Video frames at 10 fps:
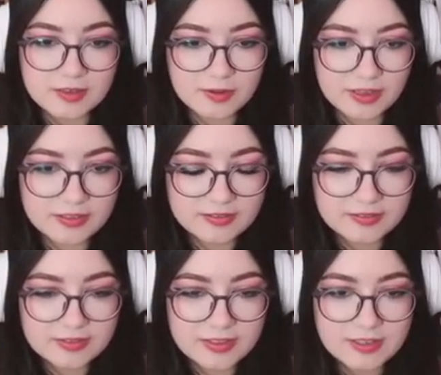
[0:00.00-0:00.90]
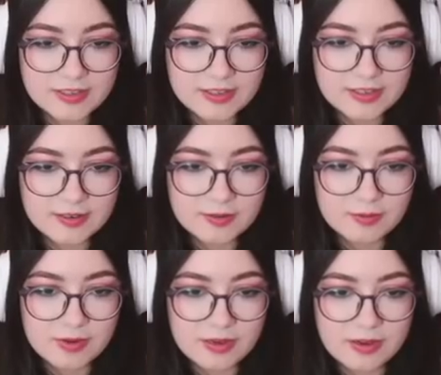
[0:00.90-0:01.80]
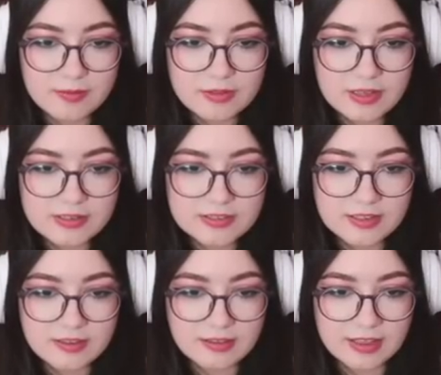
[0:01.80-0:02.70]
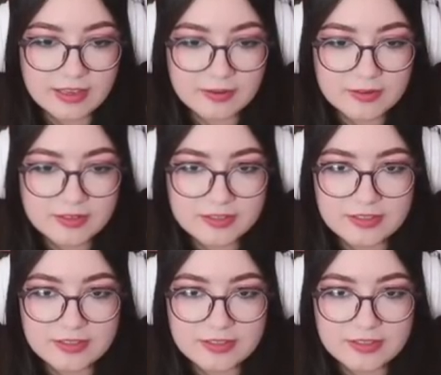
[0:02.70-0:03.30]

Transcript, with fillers: Okay. Well, I'm glad it's not loud.